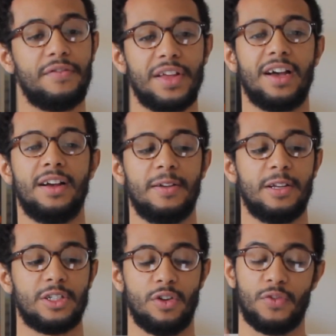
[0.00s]
Yeah.
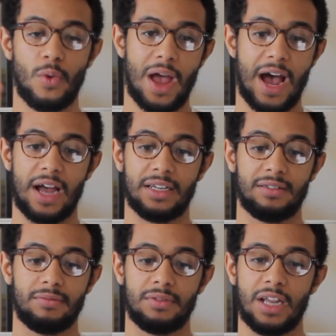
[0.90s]
So if you had
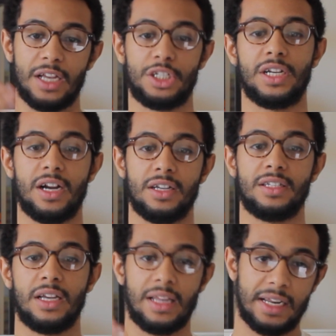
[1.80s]
10
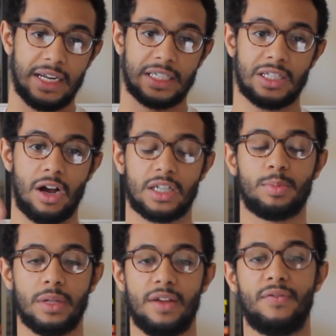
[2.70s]
shares and they did a stock
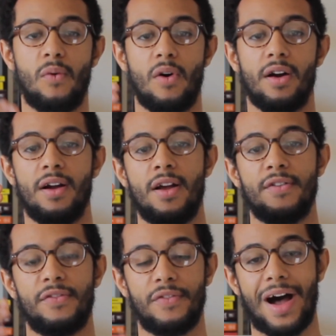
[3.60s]
split for
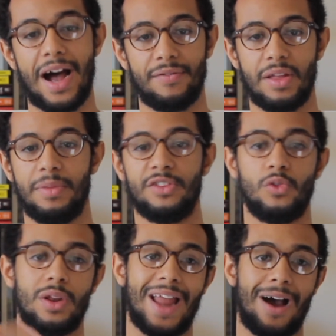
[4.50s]
5, that means
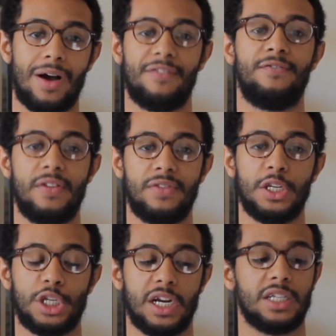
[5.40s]
you now have 50
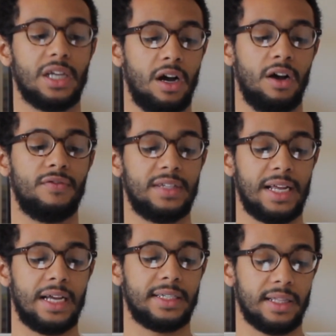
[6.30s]
shares of
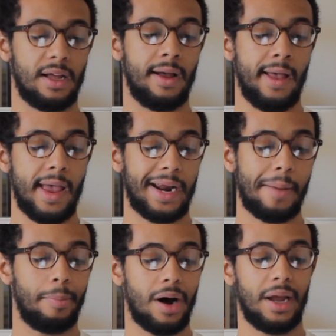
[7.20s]
Tesla. And
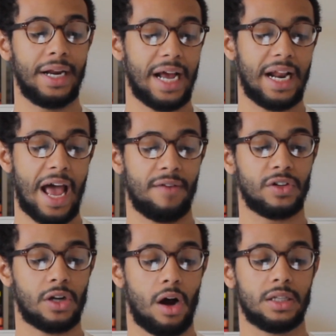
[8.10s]
I bought in at an
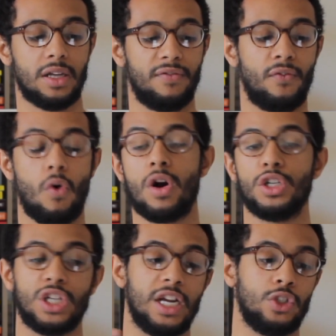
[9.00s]
average cost of
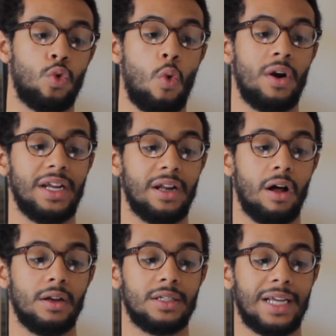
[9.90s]

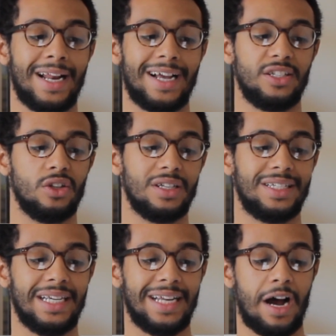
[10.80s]
$420, and as you can
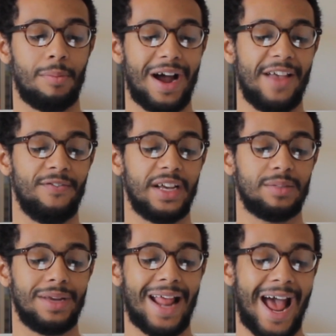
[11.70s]
see now, my
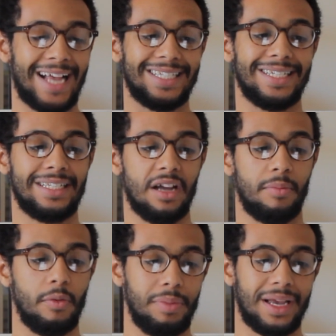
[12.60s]
investment has
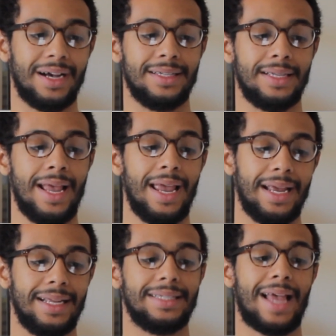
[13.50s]
doubled because
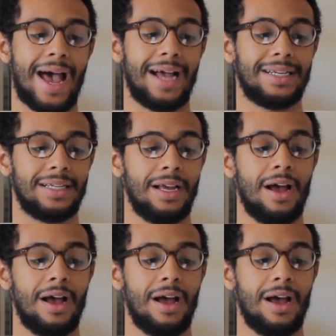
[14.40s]
it is at